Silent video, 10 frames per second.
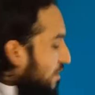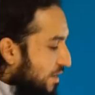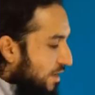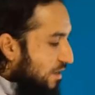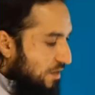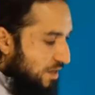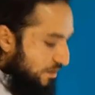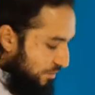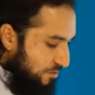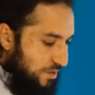Okay, let
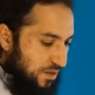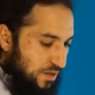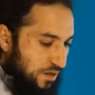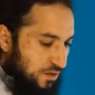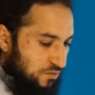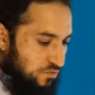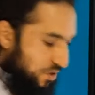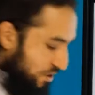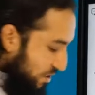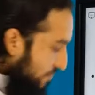me explain that in
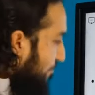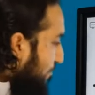3D.